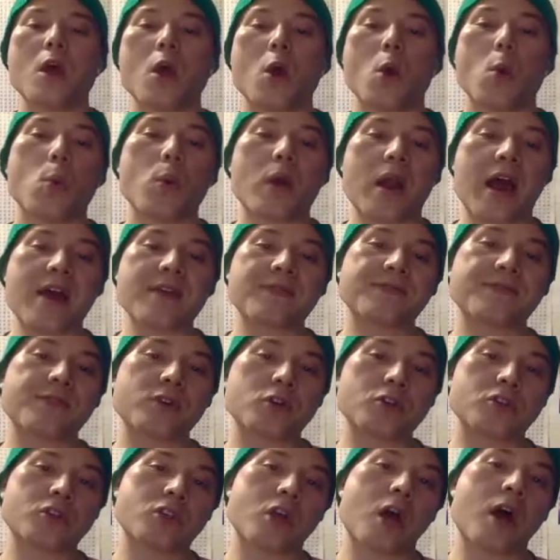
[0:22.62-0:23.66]
When I
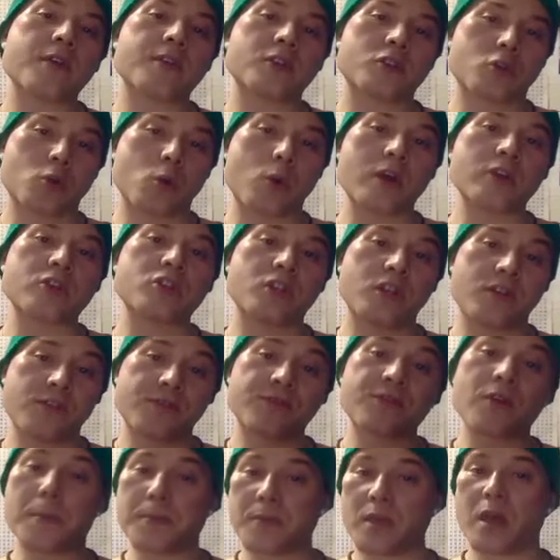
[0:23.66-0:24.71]
first saw this question
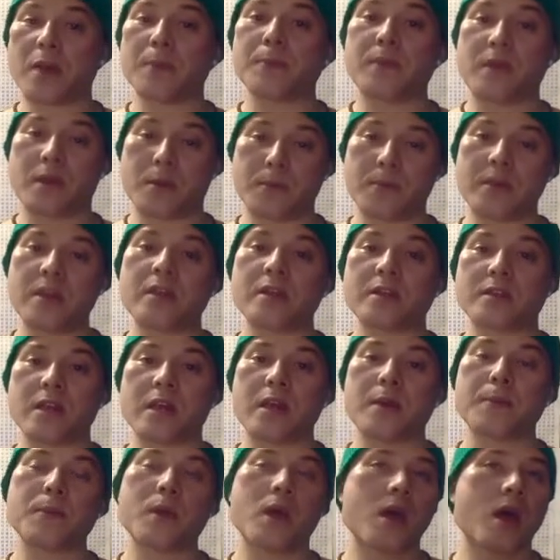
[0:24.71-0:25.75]
from the N B M E
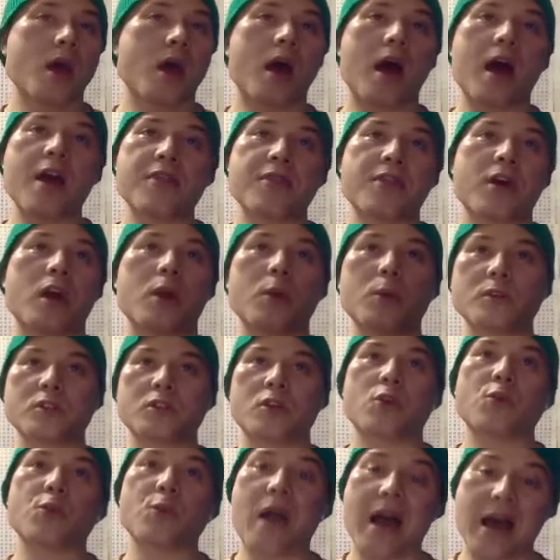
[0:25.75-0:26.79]
exam, I thought it was
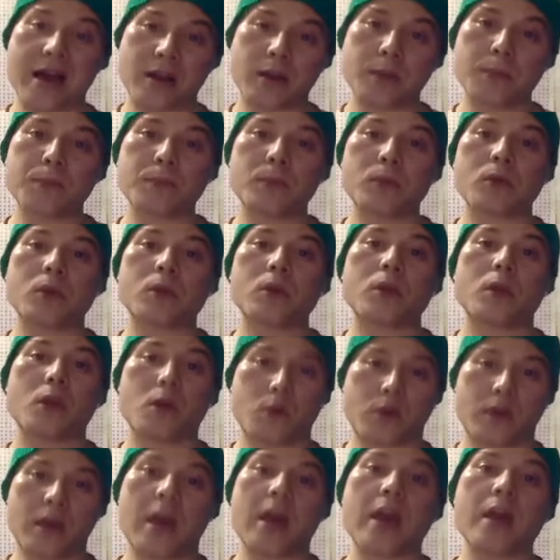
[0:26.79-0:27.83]
an erratum.
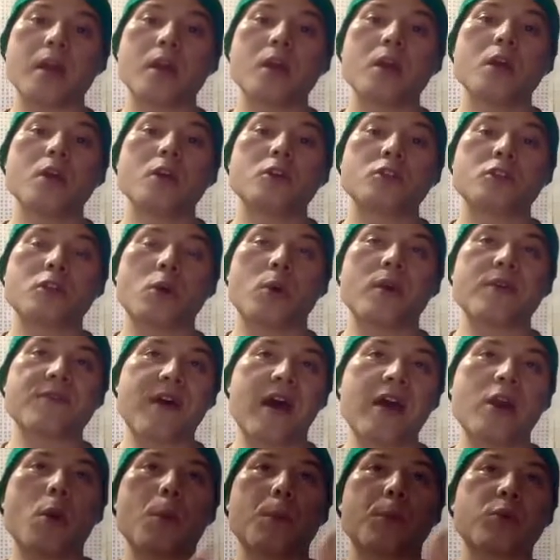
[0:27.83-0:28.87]
Okay, so if
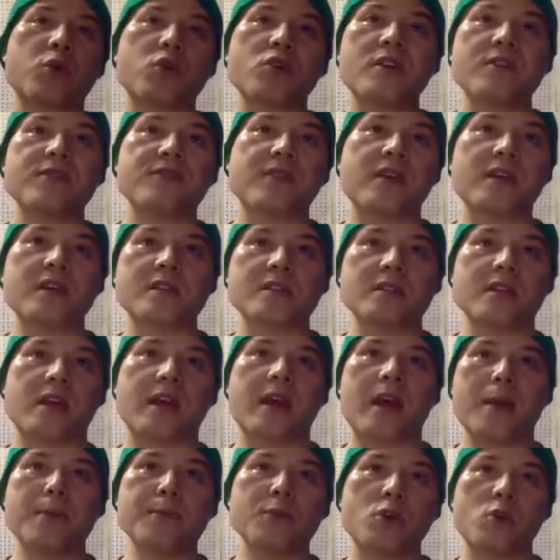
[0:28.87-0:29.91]
I don't preface
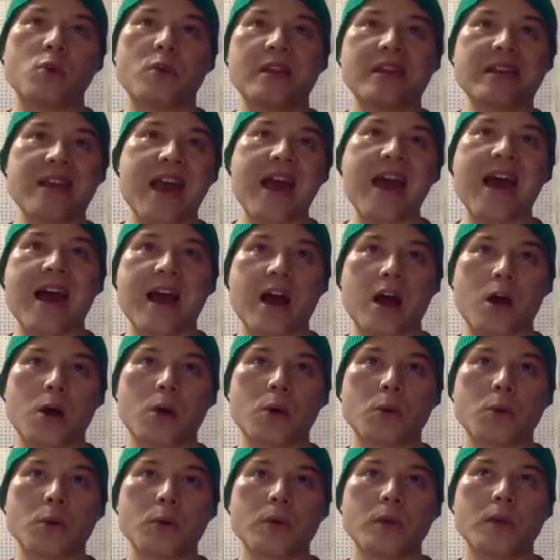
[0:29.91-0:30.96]
like I'm doing
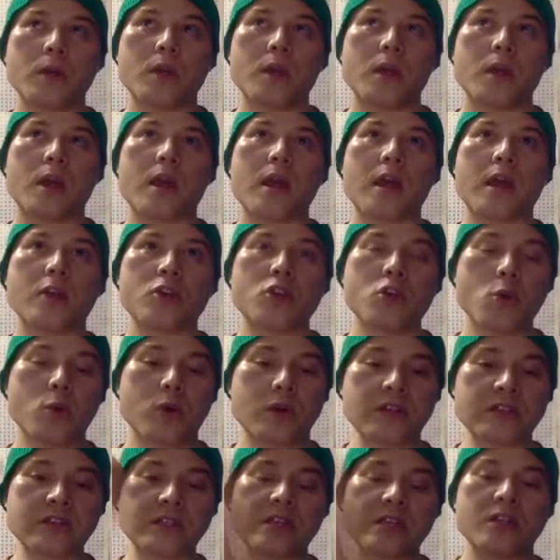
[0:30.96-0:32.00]
now, and you were
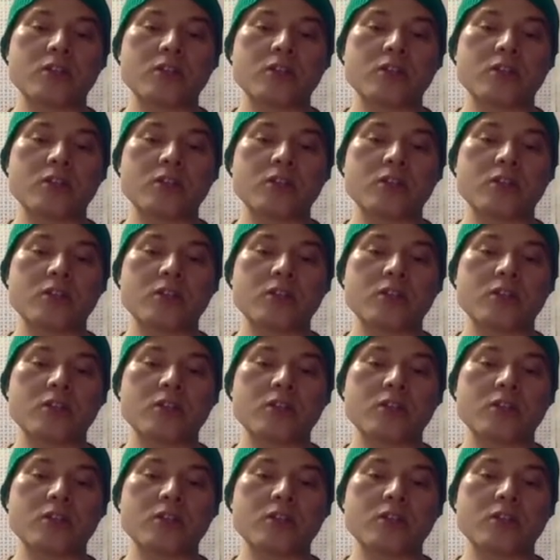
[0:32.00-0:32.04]
to see